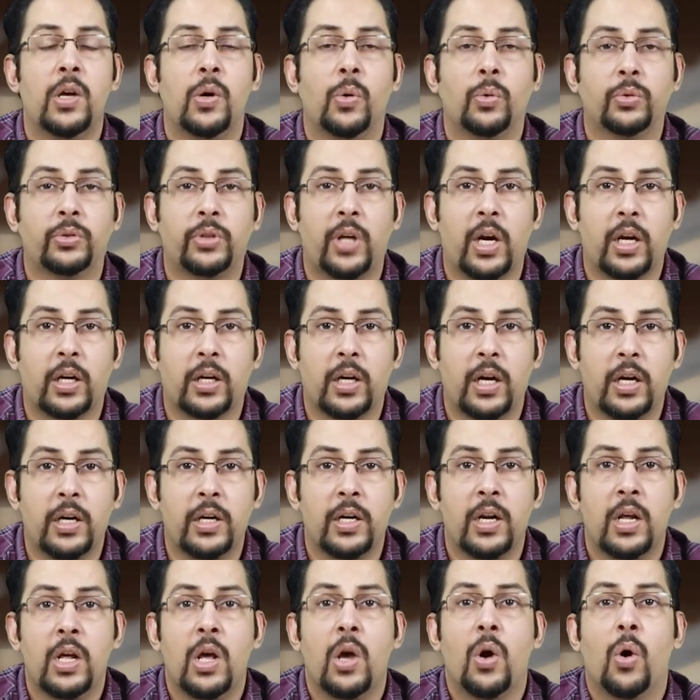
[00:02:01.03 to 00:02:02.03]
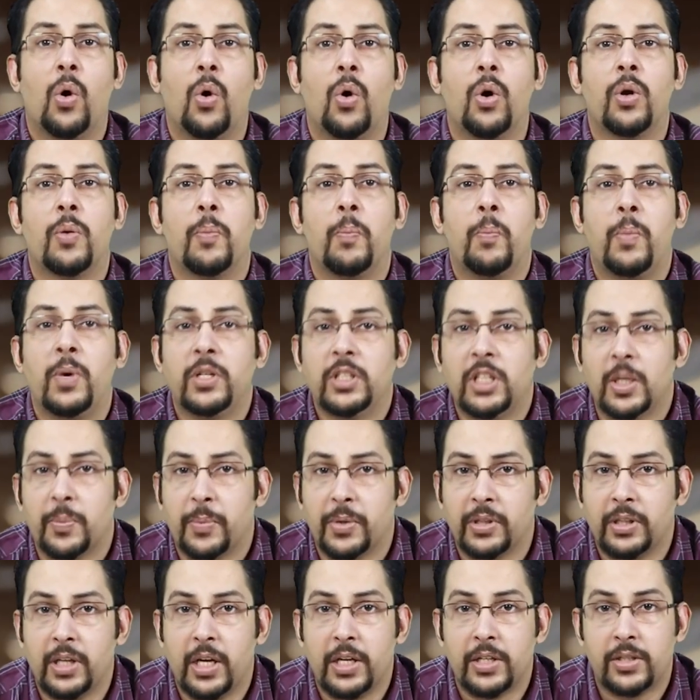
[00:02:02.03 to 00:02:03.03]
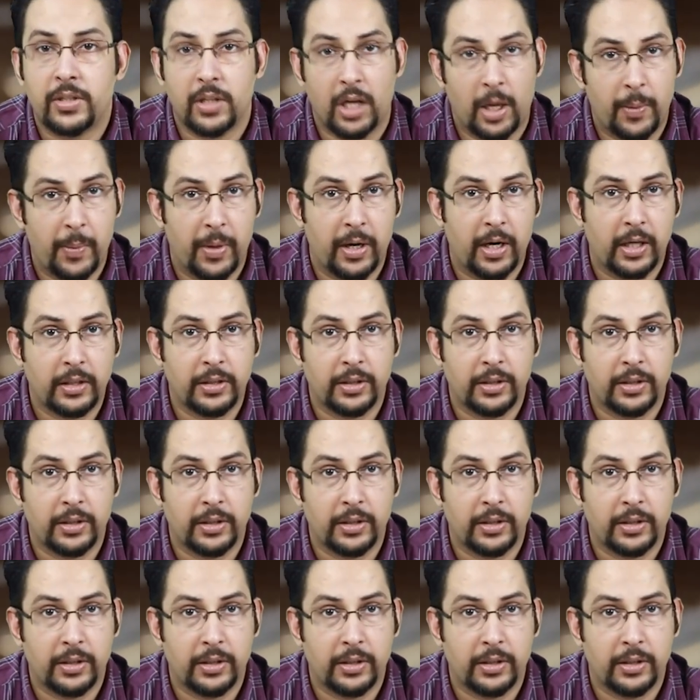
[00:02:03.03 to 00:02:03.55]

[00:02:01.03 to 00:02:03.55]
Uttarakhand, or Madhya Pradesh, among